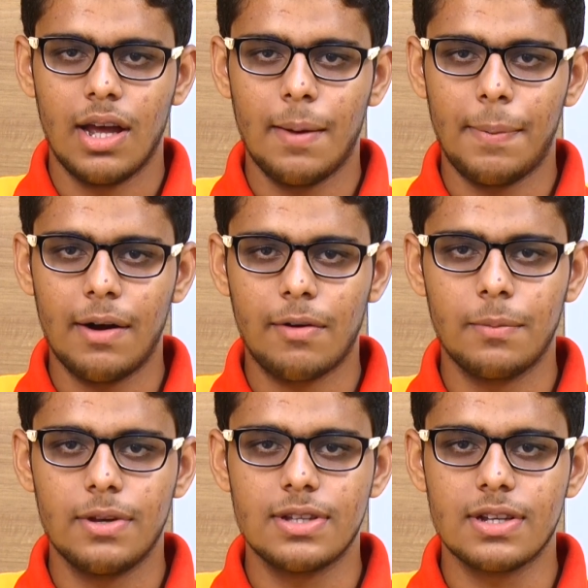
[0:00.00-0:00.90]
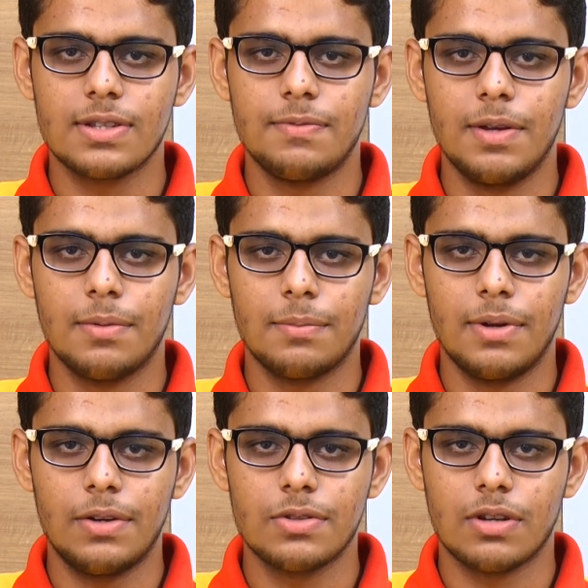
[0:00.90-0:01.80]
Apart from basics, we were
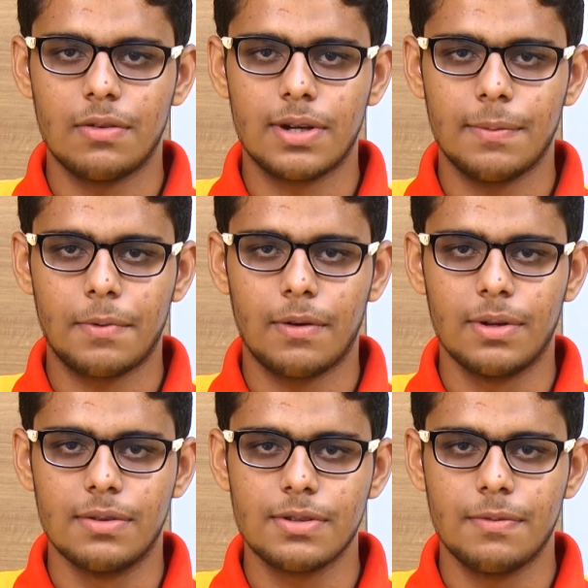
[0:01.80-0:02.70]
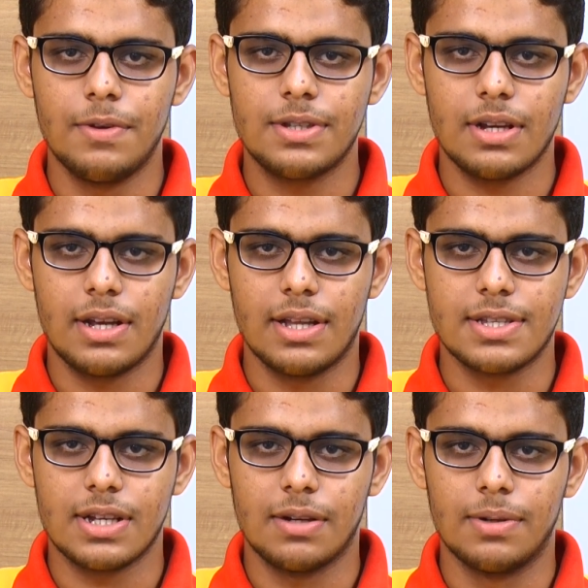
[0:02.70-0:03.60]
made to solve tough problems which
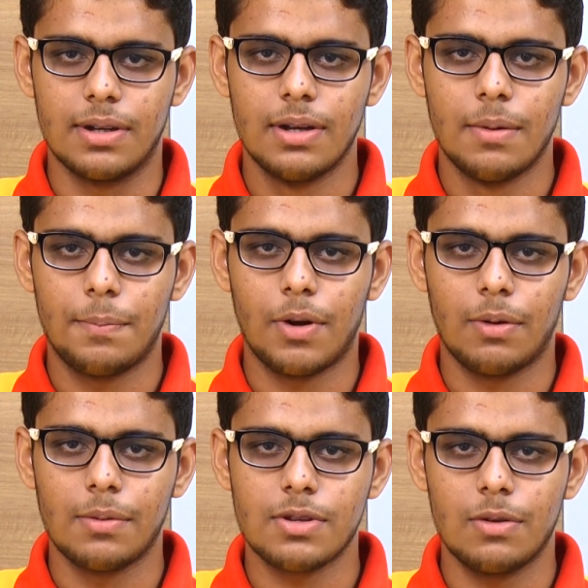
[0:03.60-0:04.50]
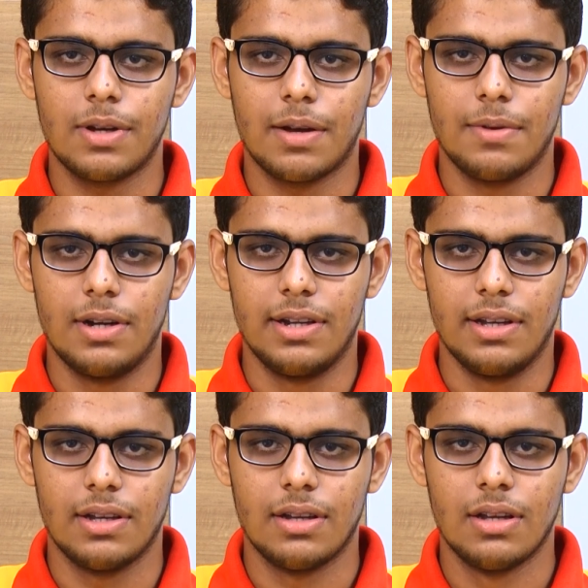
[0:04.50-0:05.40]
enhanced our problem-solving
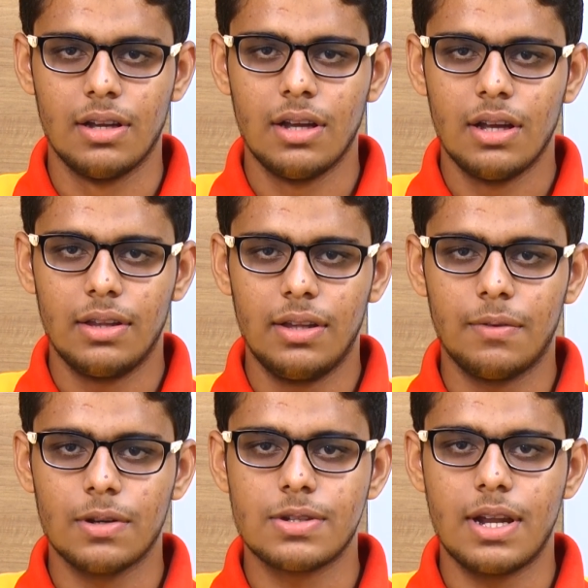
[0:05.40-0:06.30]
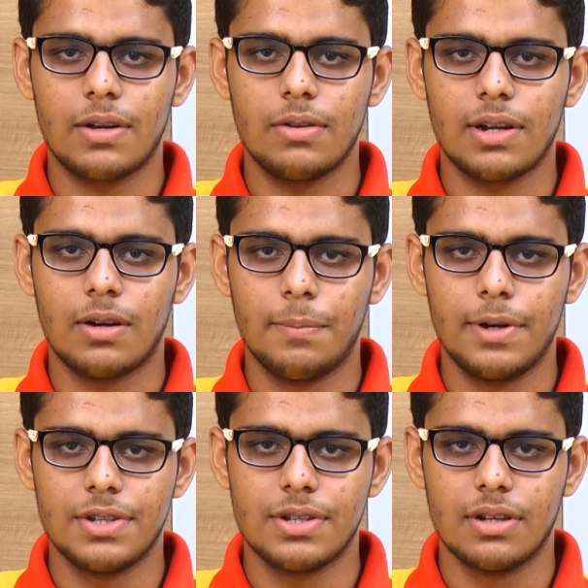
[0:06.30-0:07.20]
ability. There was neck-to-neck
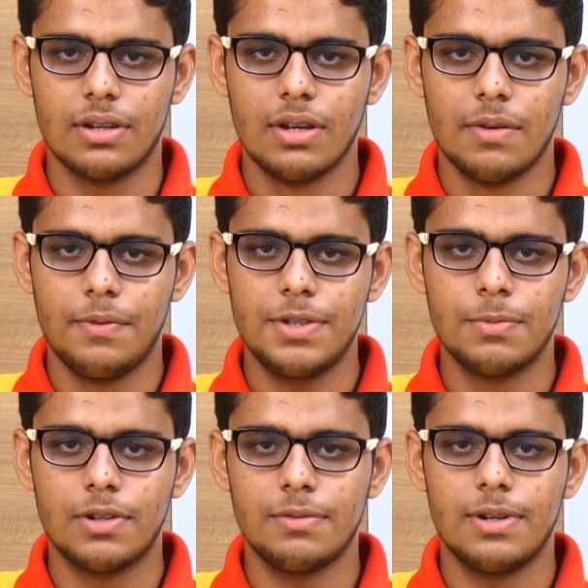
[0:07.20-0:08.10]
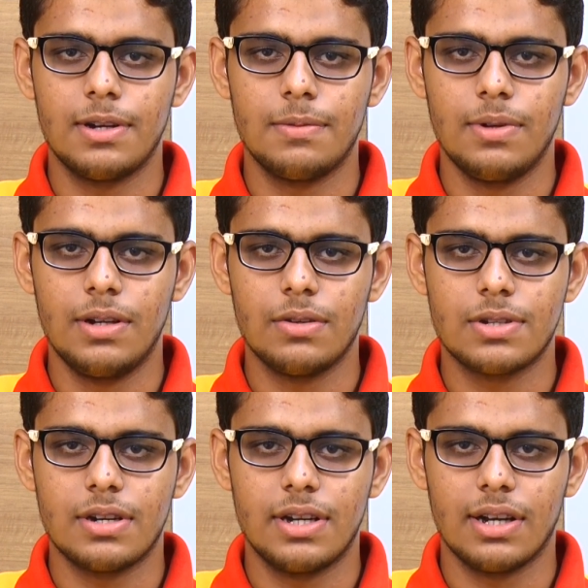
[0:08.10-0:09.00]
competition which motivated me to
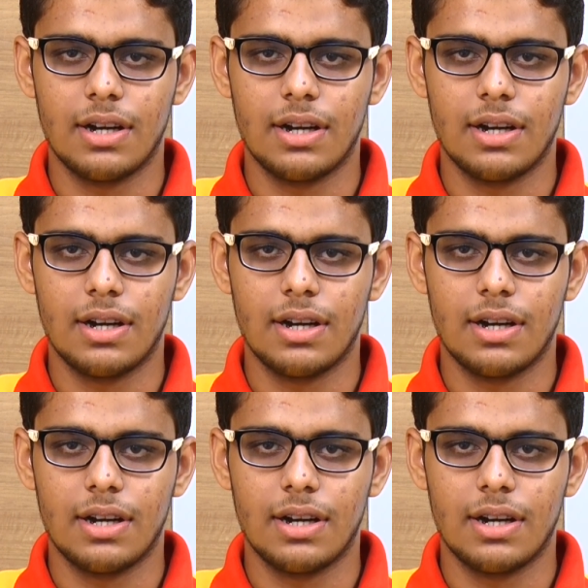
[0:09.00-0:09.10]
study